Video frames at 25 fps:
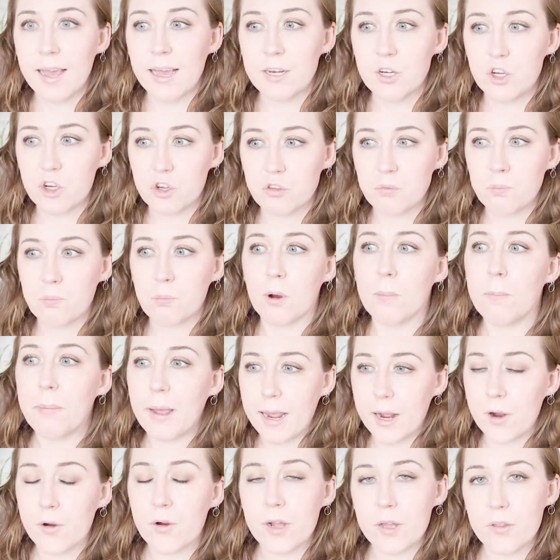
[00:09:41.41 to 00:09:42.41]
and just
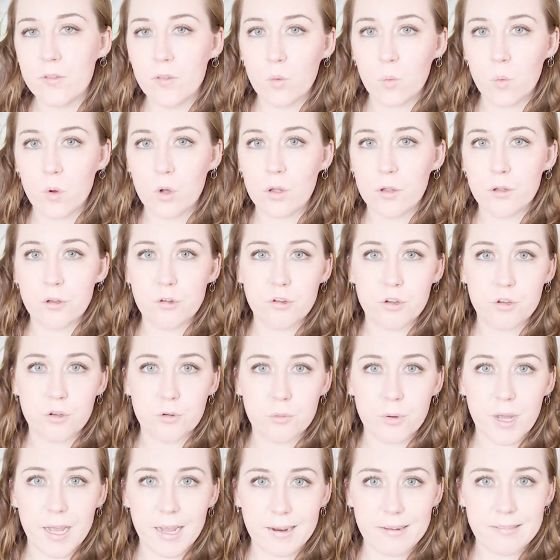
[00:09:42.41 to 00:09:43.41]
preparing the wool
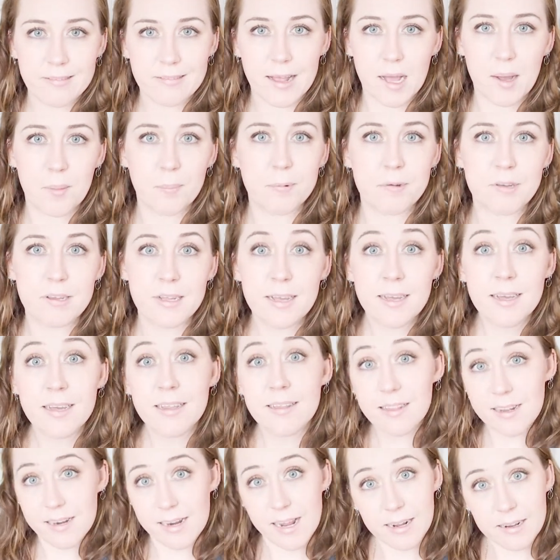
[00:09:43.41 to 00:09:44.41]
to accept
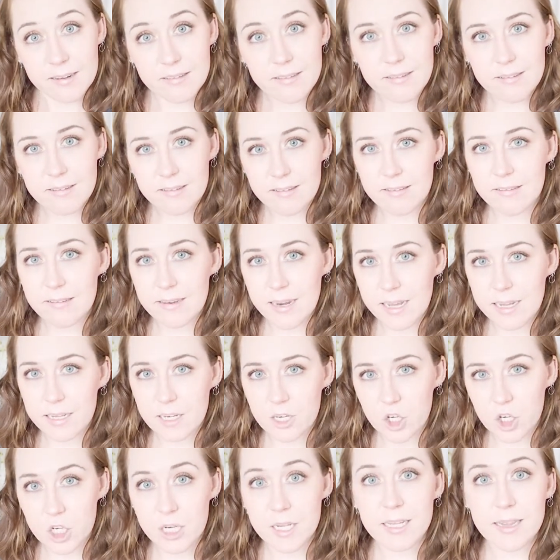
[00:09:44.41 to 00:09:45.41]
the next
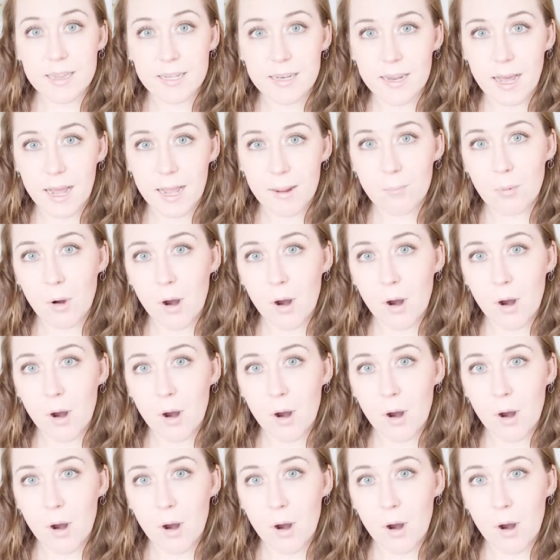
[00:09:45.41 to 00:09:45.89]
stage in the dye